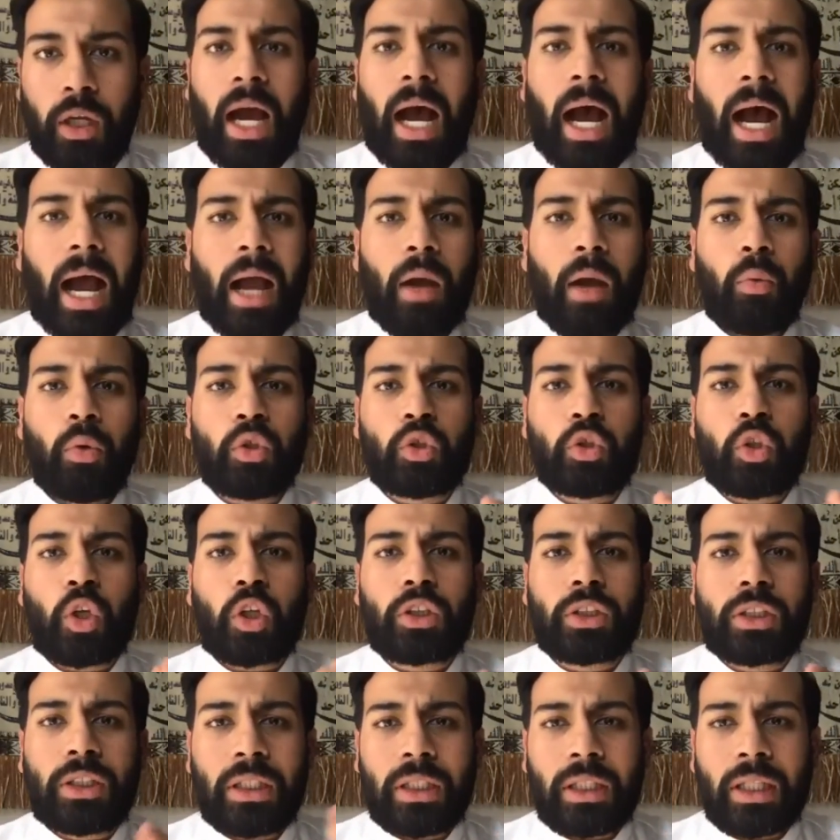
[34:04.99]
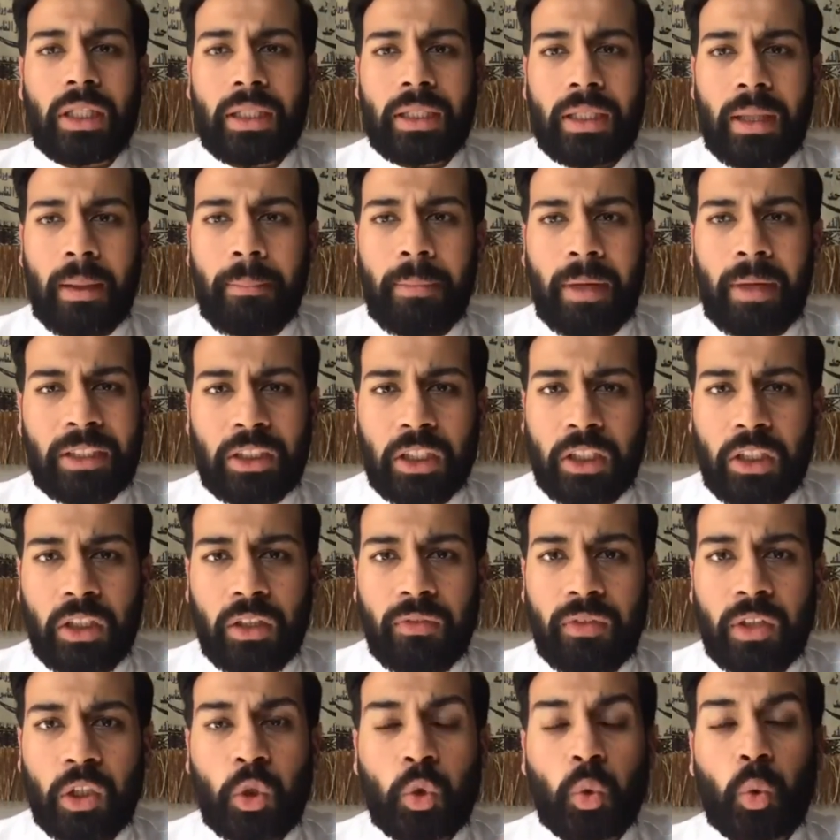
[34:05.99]
I was not killing them as
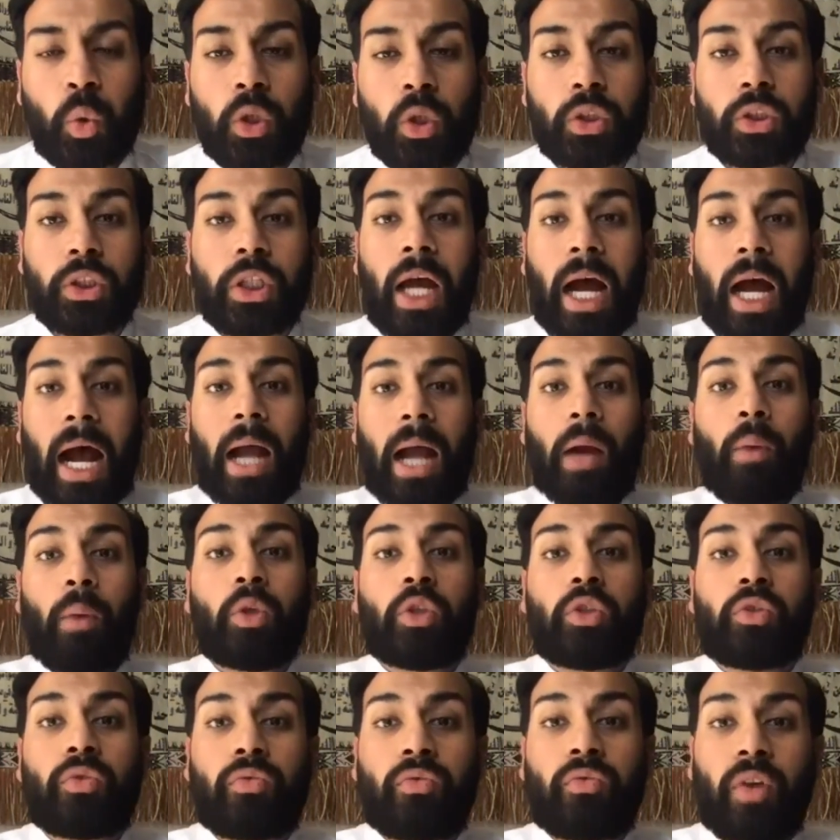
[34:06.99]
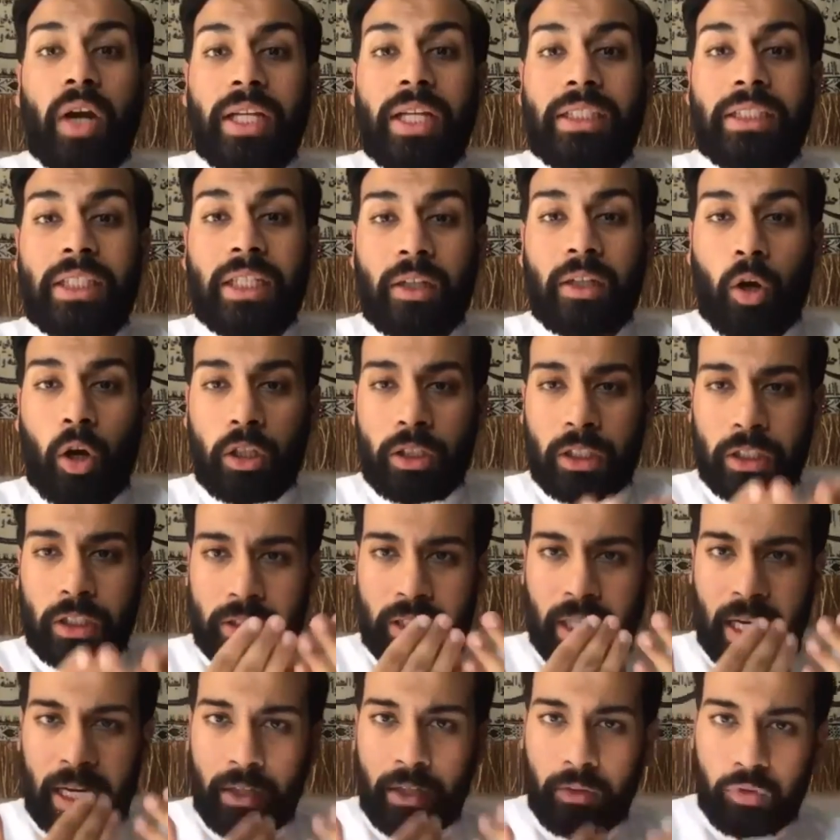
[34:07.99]
individuals. I was fighting on the
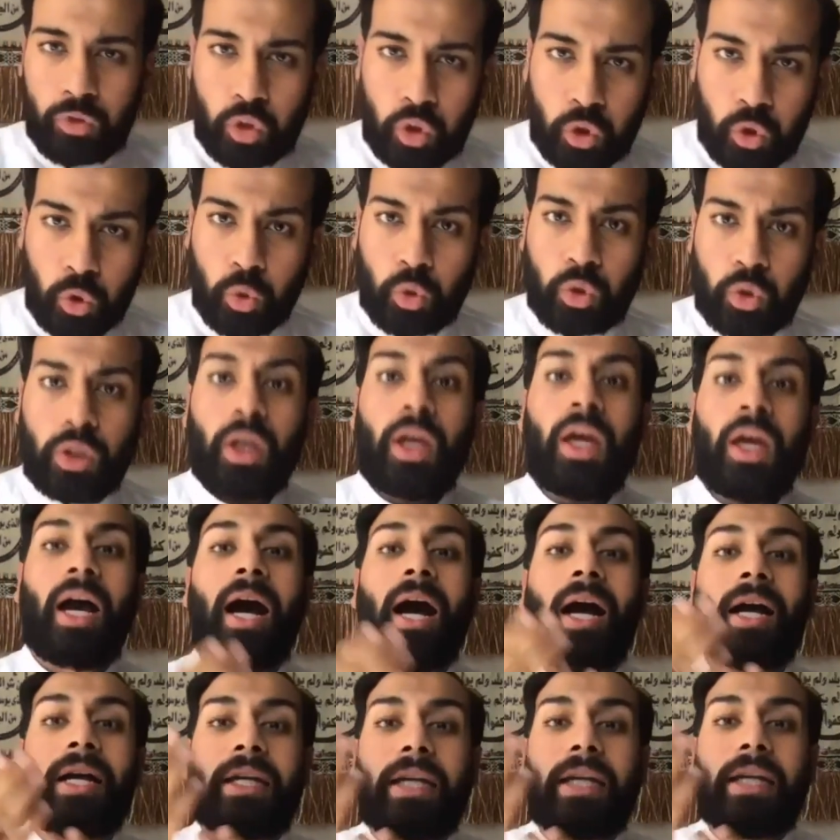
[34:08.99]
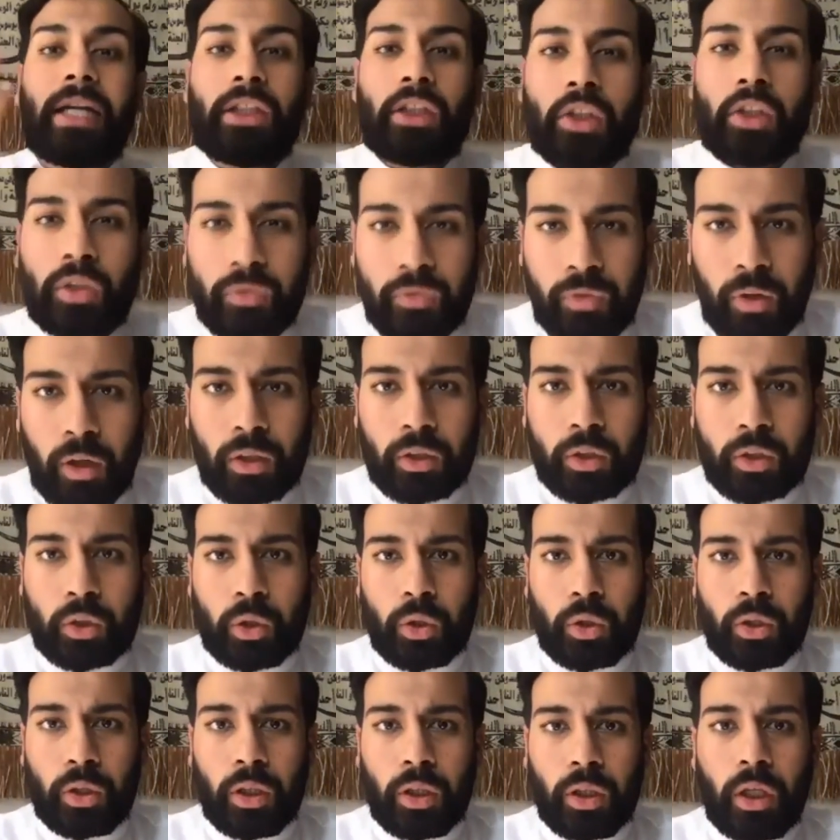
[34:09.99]
side of truth against falsehood.